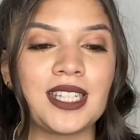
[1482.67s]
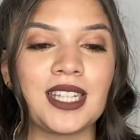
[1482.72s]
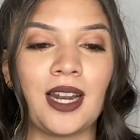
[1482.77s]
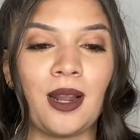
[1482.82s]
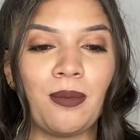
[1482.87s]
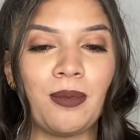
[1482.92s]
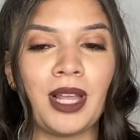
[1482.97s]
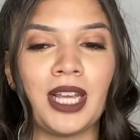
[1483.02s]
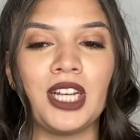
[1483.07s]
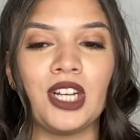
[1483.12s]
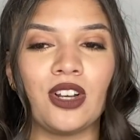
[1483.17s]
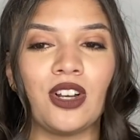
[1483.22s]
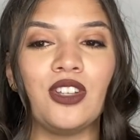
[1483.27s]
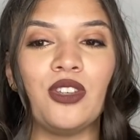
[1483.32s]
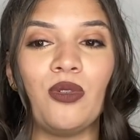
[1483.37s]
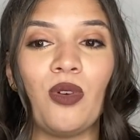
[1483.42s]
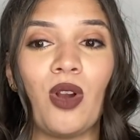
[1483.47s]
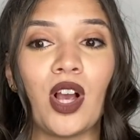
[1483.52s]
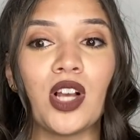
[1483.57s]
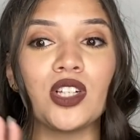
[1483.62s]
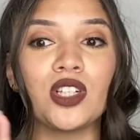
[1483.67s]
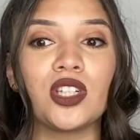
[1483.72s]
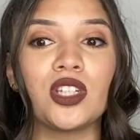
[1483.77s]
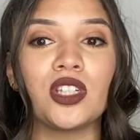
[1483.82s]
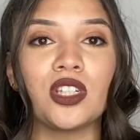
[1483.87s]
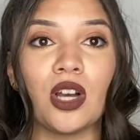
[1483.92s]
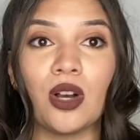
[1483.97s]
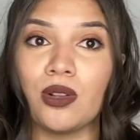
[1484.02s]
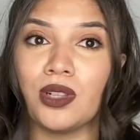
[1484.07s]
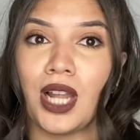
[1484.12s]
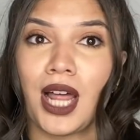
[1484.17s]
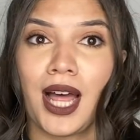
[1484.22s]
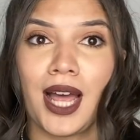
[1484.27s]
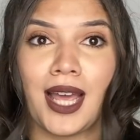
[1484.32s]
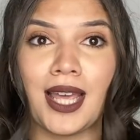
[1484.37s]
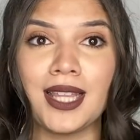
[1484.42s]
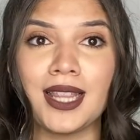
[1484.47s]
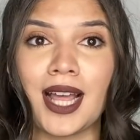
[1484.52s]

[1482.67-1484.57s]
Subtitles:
And I'm like, girl, you are so lying.